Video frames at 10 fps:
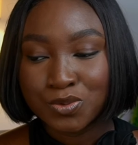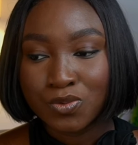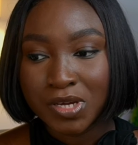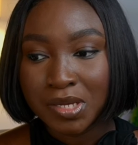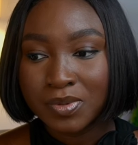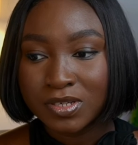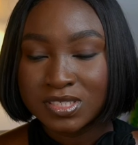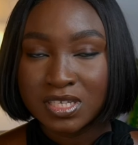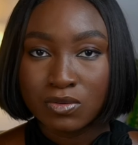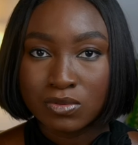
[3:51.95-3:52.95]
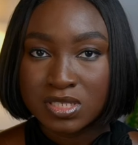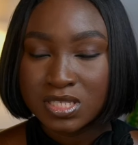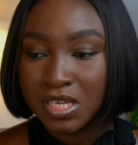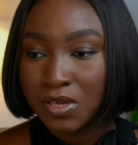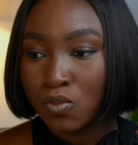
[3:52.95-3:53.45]
to web, because I want
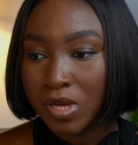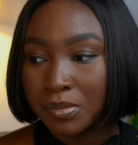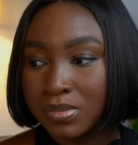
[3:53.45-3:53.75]
a web